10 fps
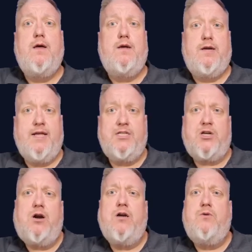To get
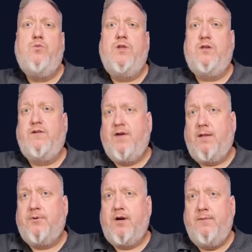started with
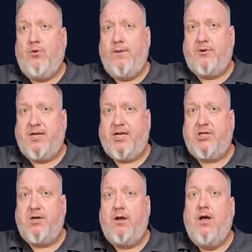developer endpoint
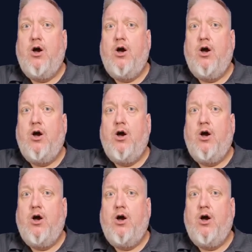protection,